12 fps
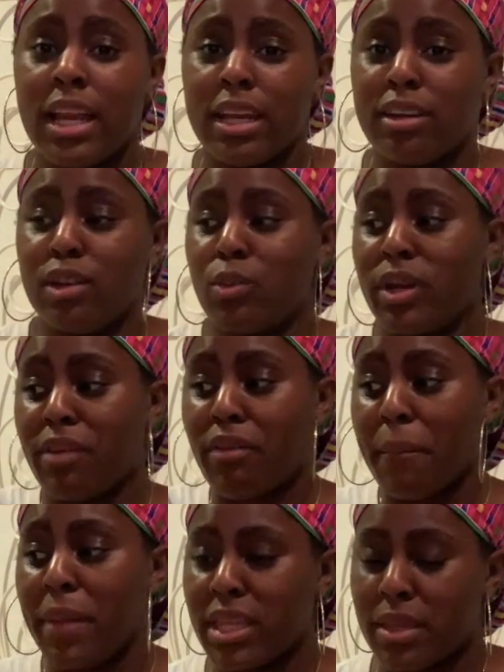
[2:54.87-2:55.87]
Literally, whenever
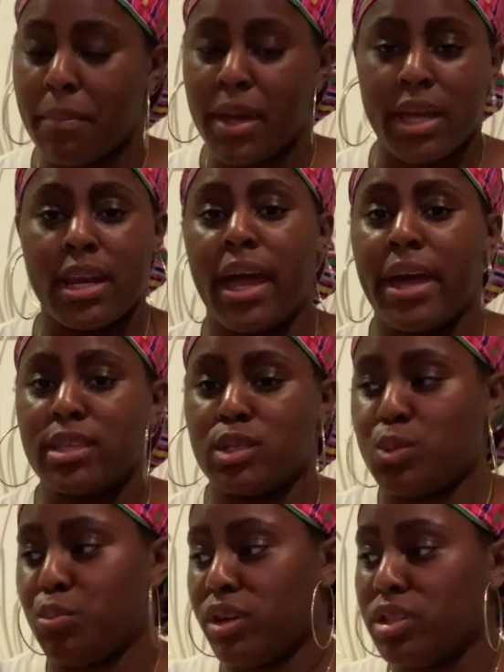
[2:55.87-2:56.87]
I make the bed, I
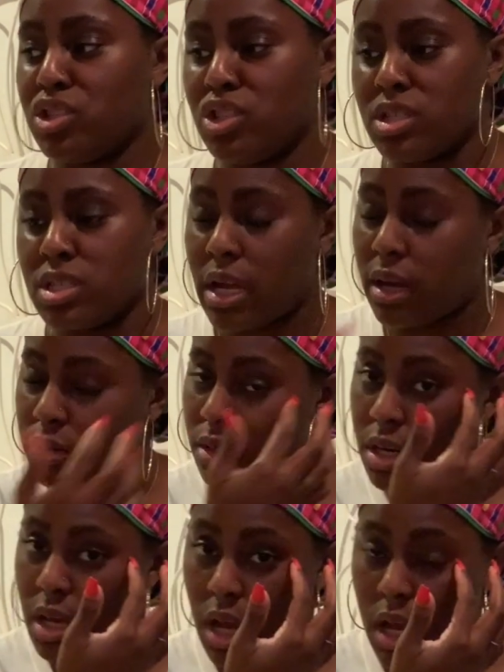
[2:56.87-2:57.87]
spray the sheets down,
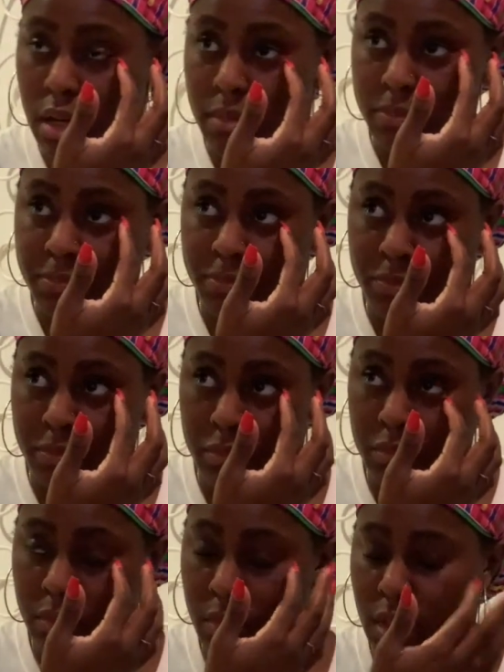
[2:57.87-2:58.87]

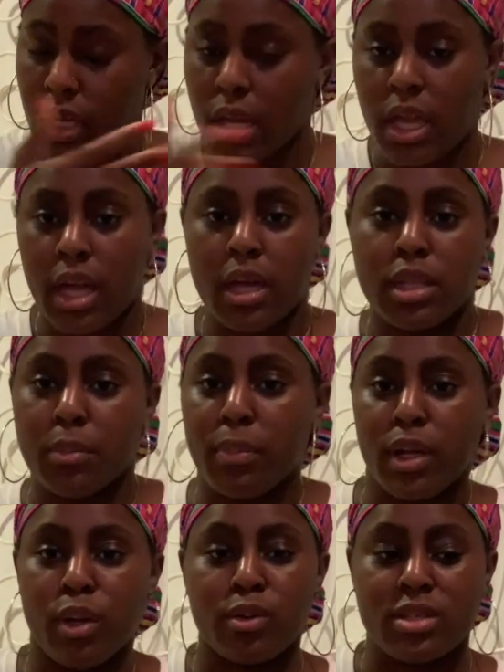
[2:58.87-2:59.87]
the
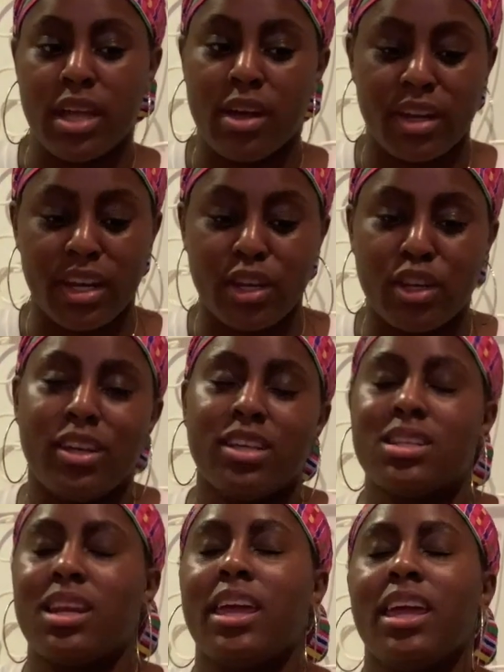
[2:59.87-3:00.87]
pillows down, and
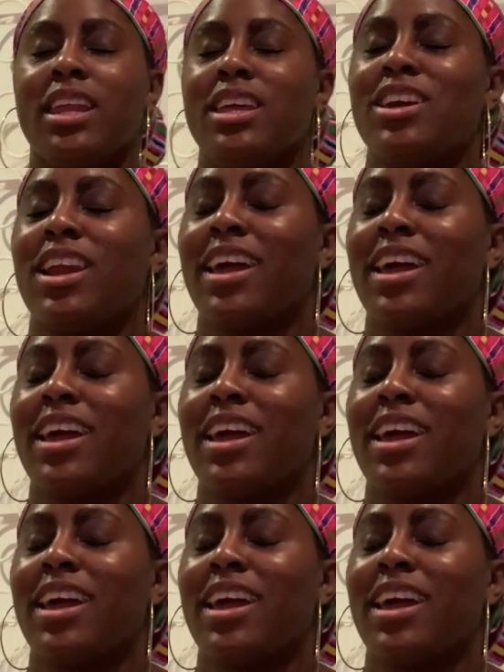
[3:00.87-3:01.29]
just laying in it, you're